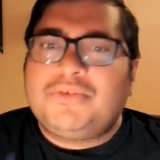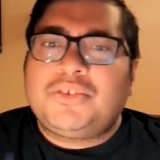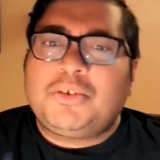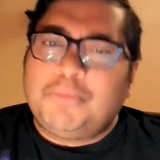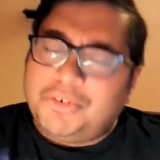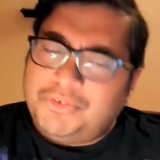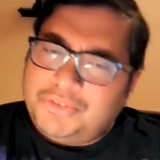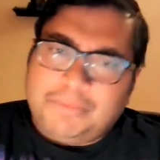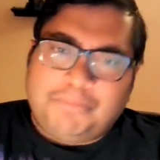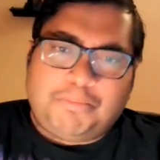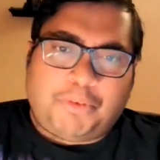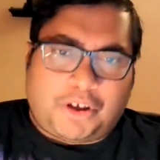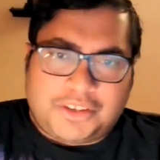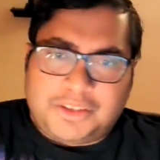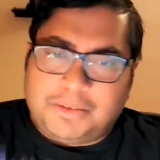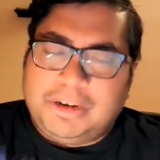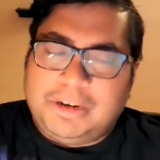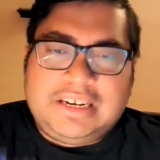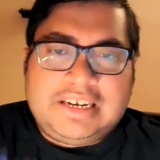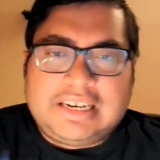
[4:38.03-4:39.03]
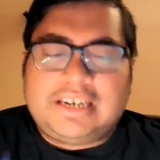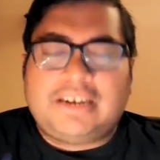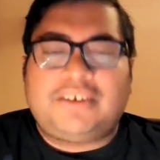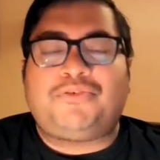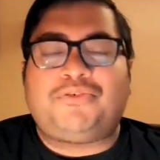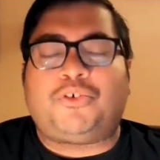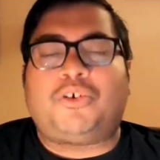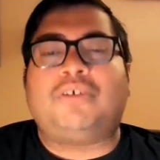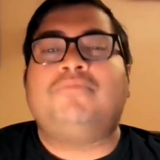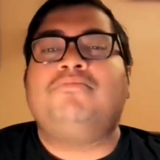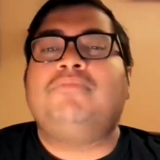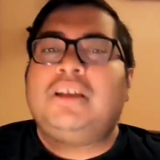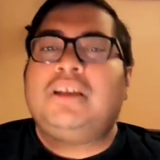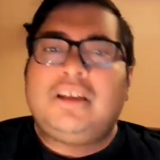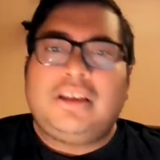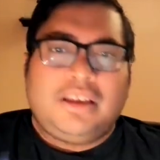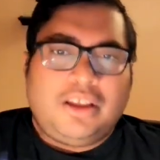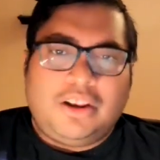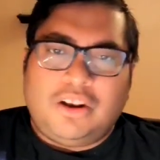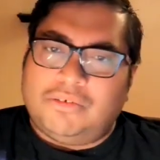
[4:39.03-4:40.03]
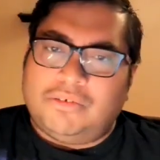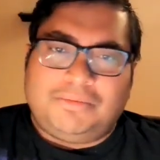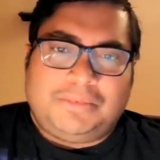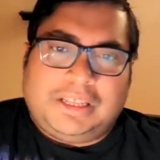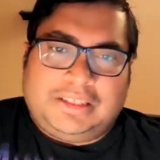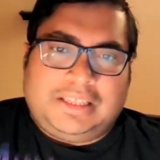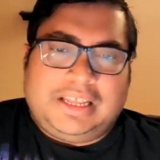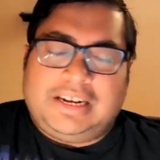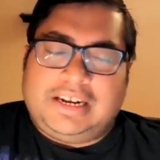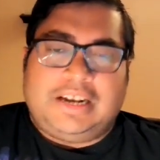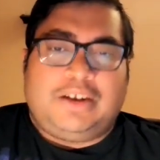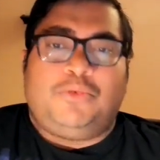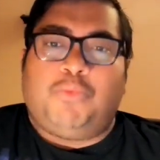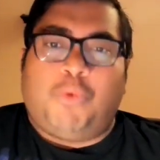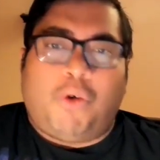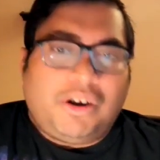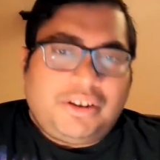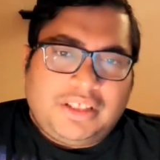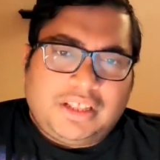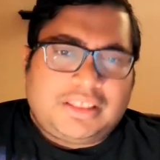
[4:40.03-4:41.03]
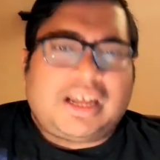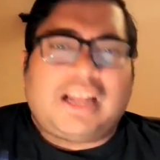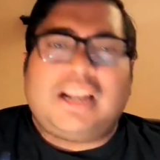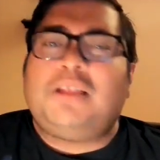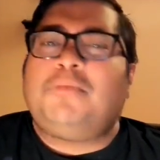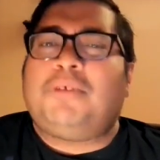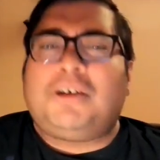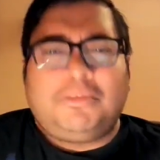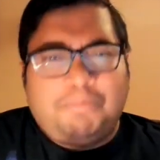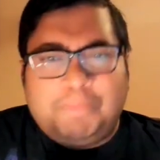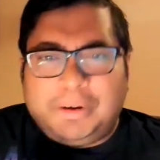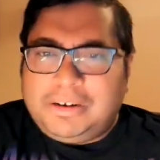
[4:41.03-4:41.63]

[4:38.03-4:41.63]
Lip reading: Some of them possibly did it for, that they didn't want the Taliban.